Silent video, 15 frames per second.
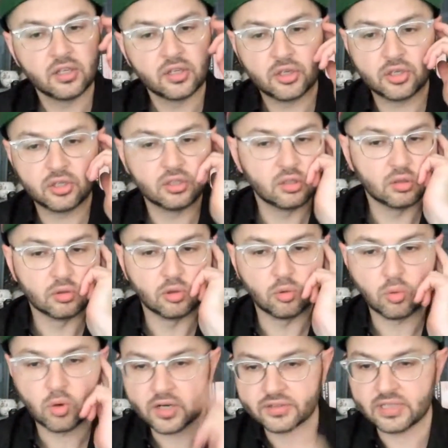who
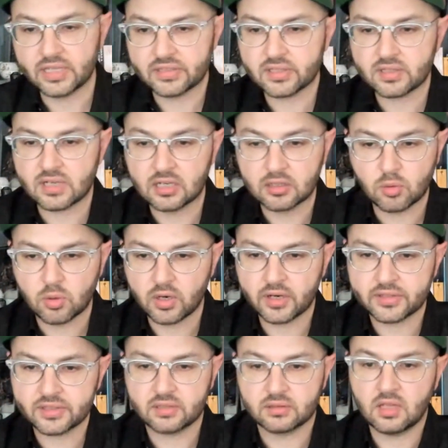worked at Skunk
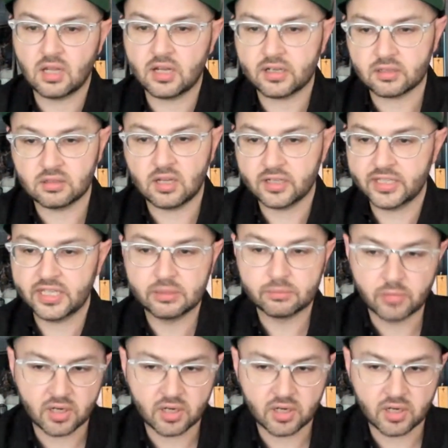Works and Lockheed